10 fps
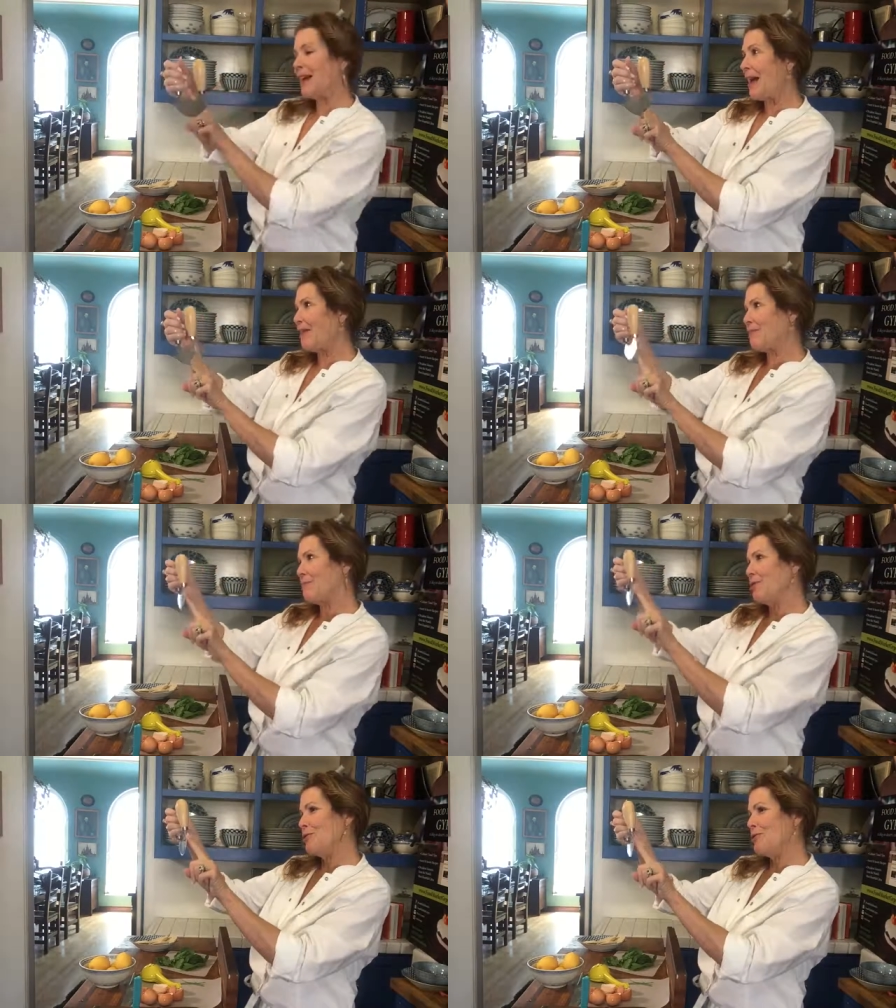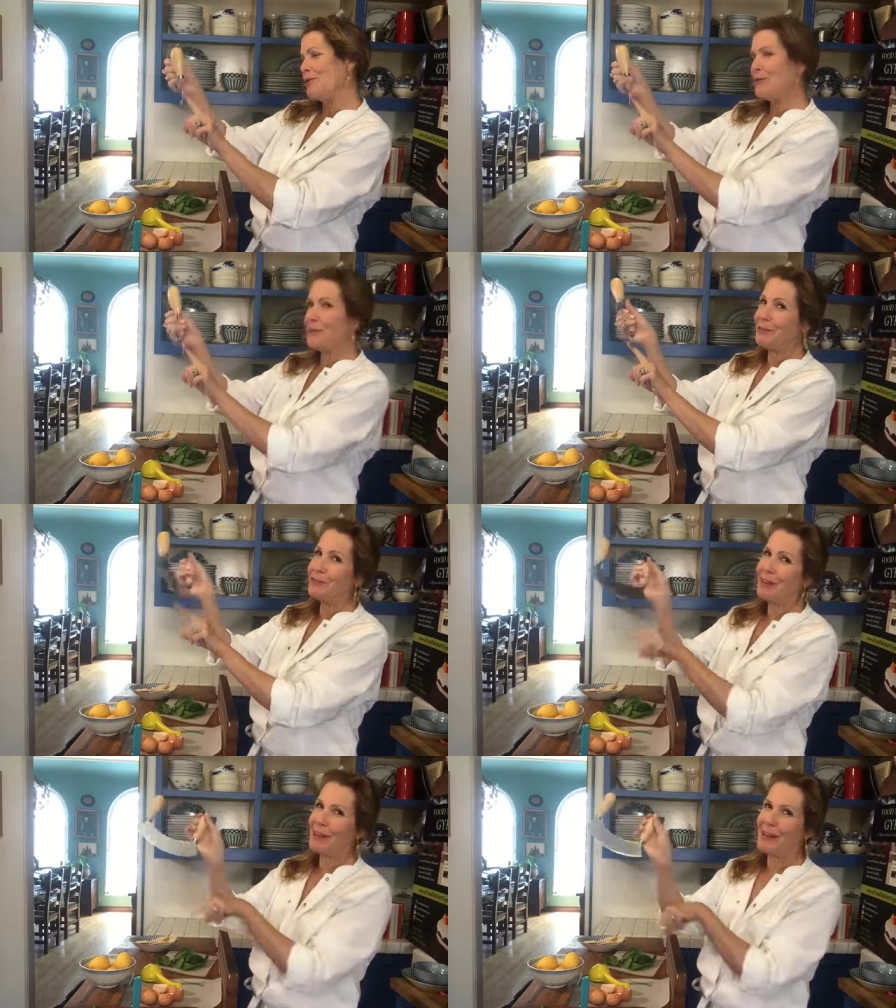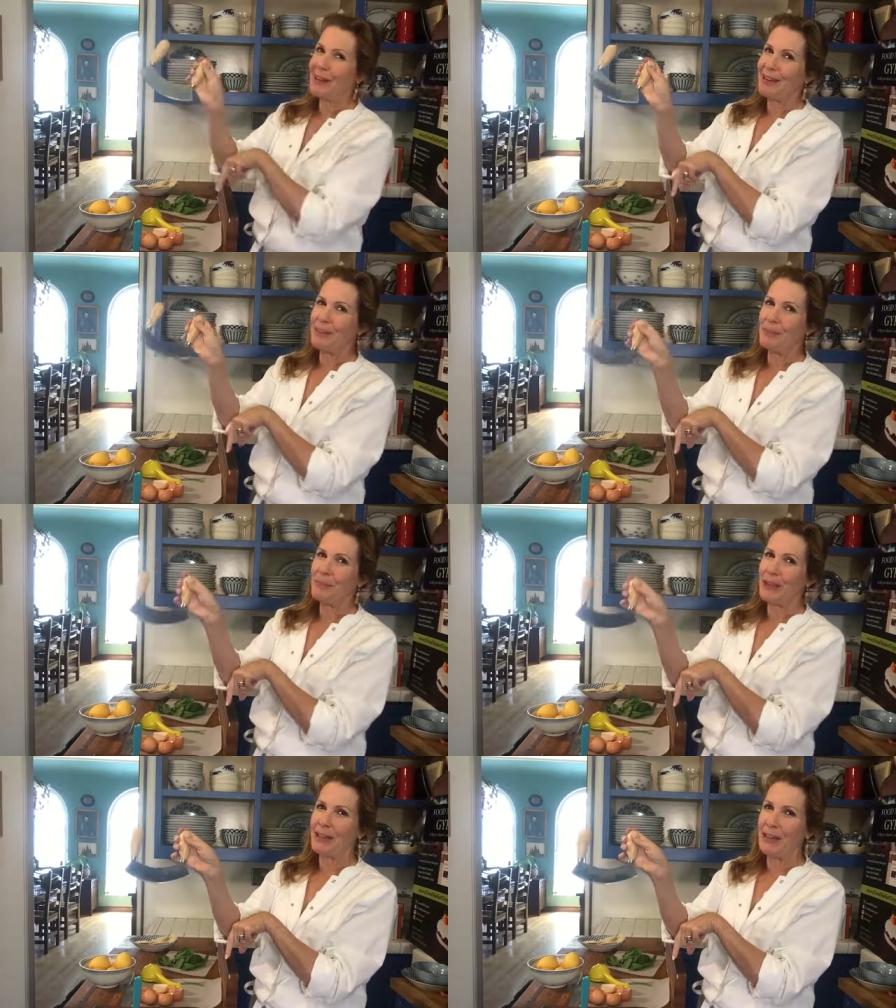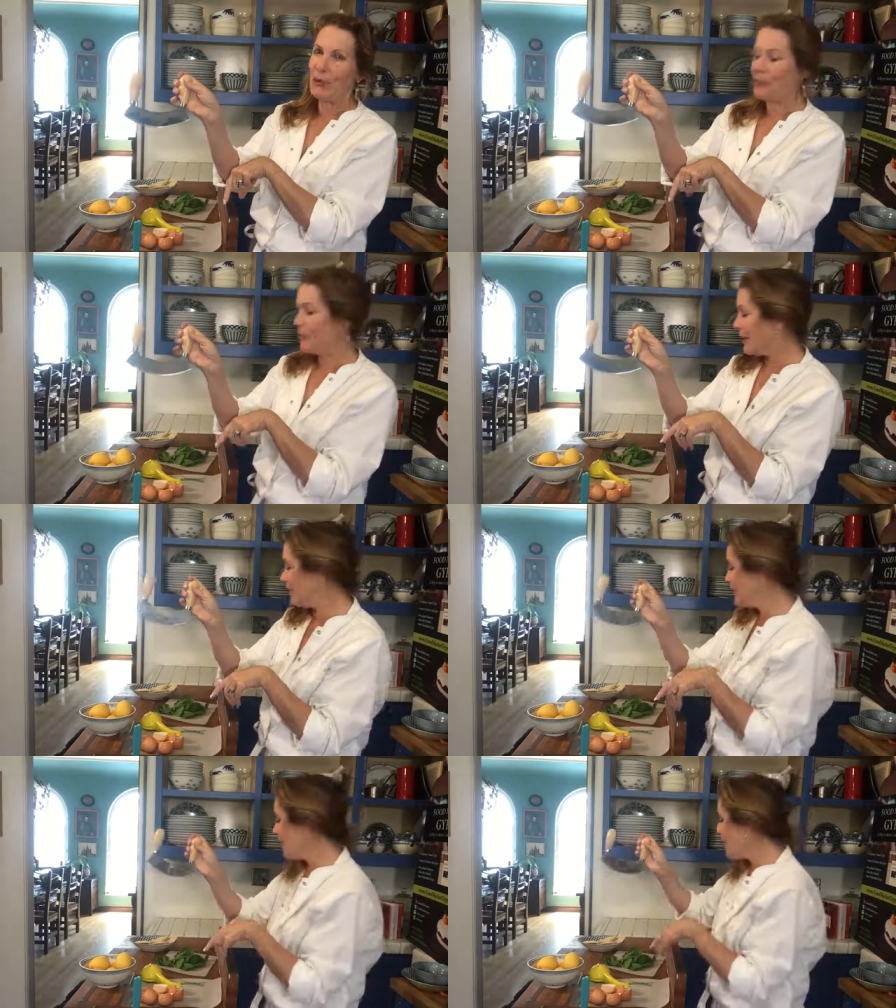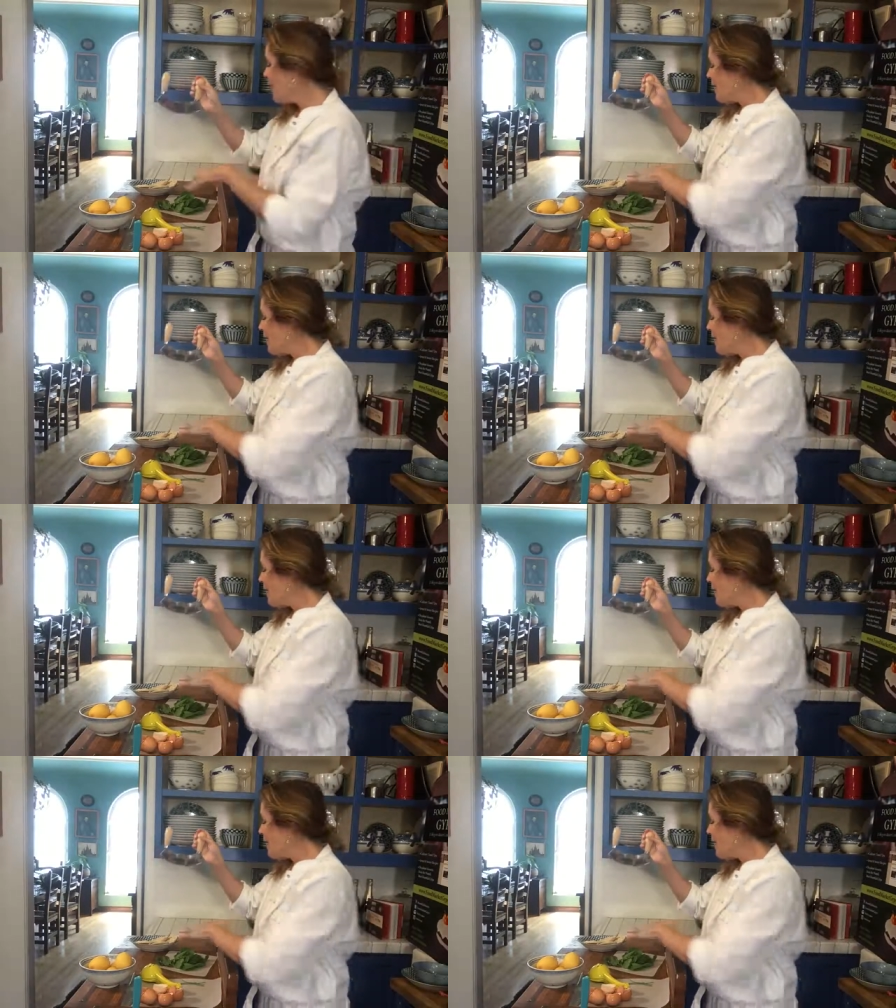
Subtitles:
half moon, right? My linguists out there.